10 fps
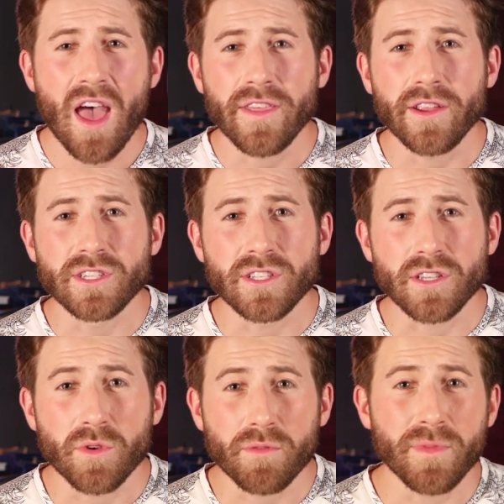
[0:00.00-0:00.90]
that you're
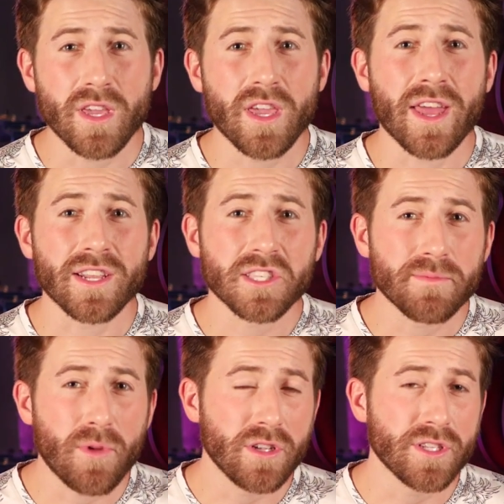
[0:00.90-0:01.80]
dealing with me and a
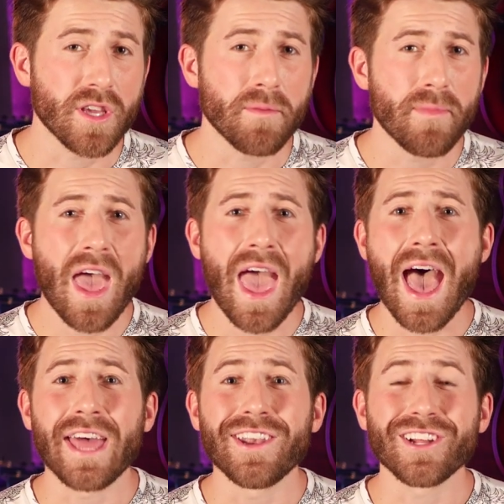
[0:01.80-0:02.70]
small team
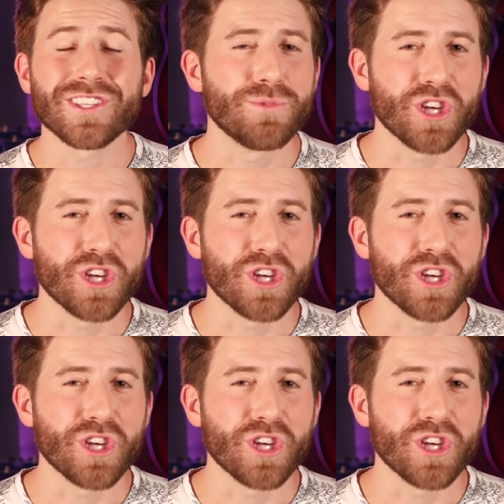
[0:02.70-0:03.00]
and not some